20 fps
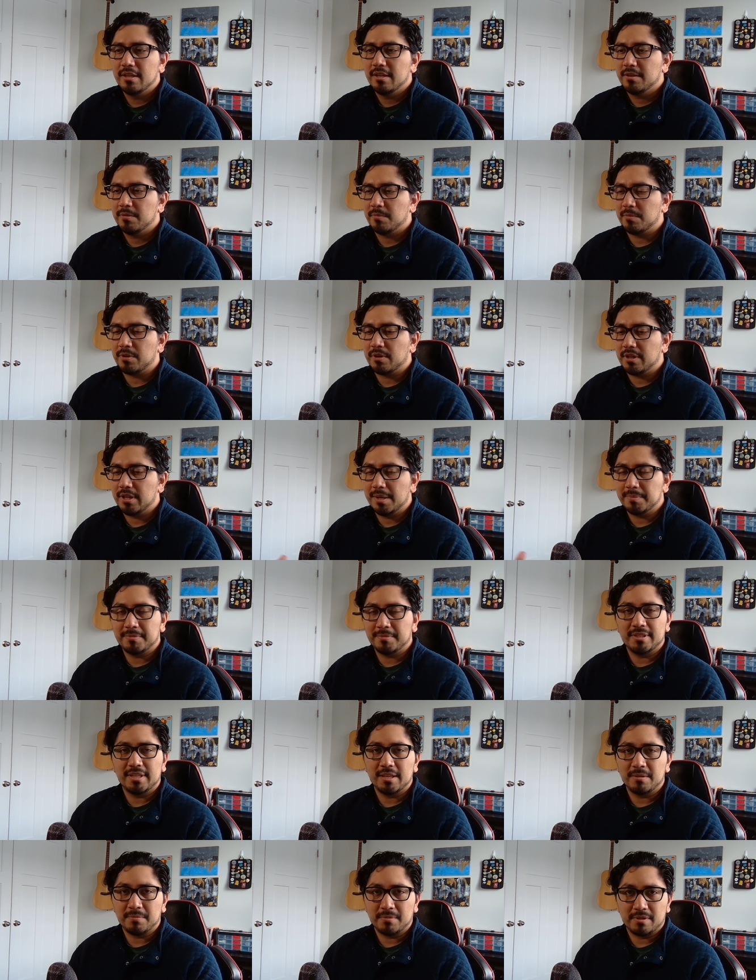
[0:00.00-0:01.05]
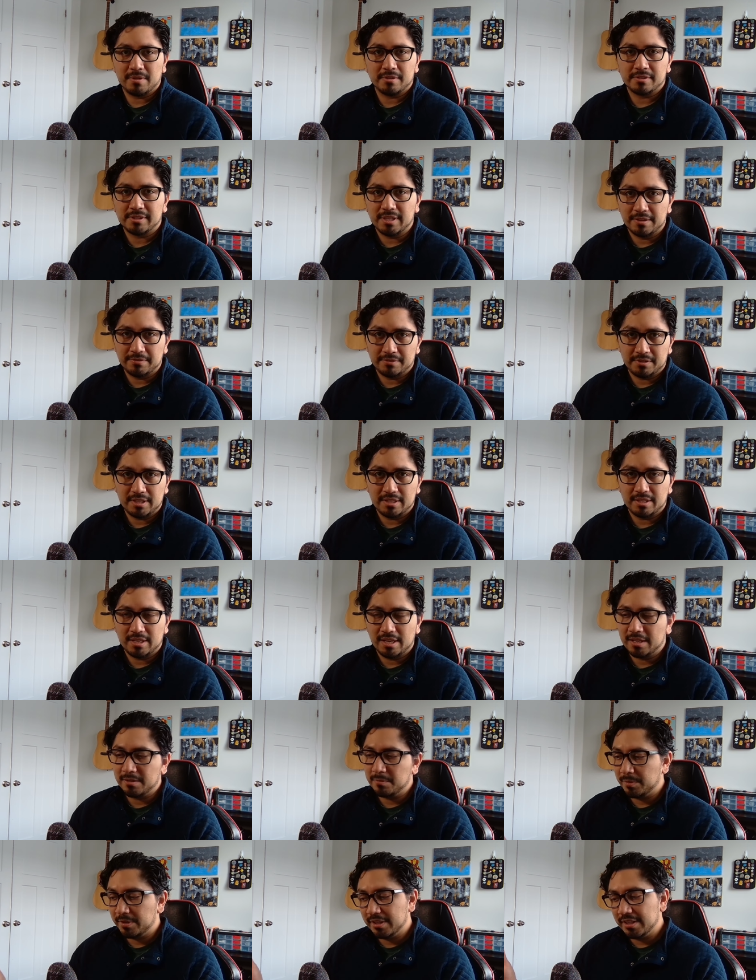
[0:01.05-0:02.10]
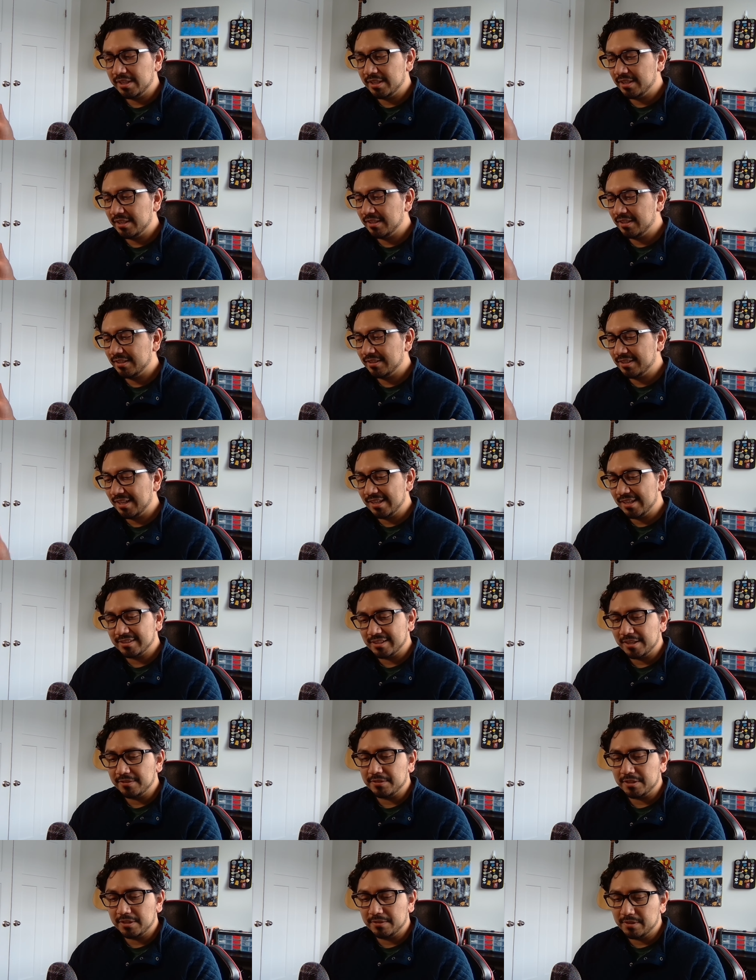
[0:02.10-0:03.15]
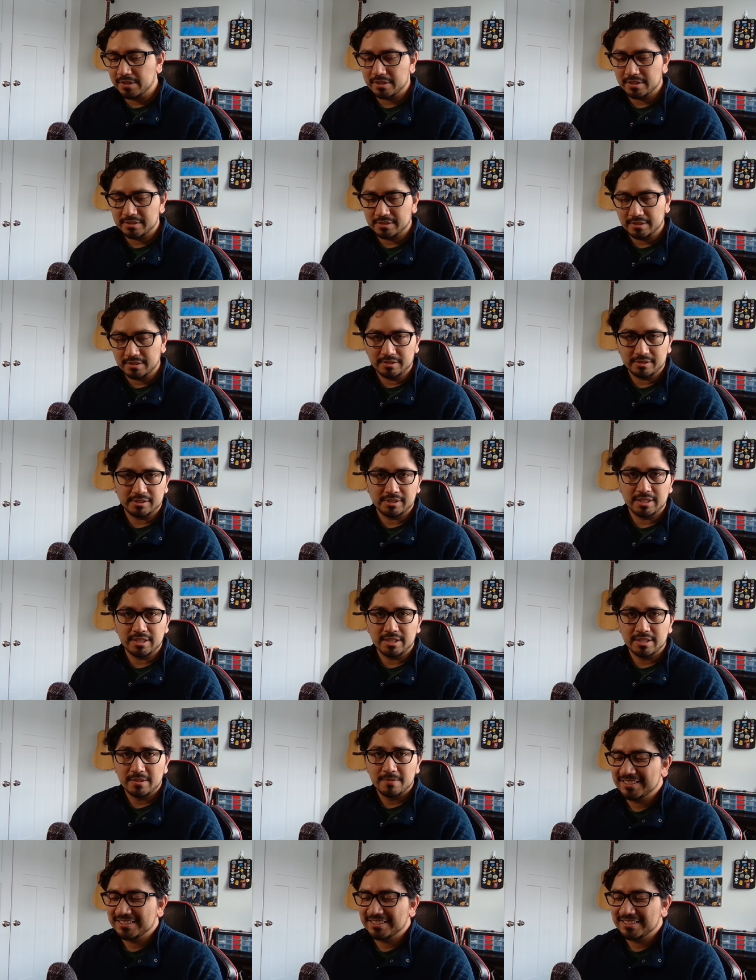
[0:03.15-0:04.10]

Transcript: we're all up to date with our safety, and we take safety very seriously.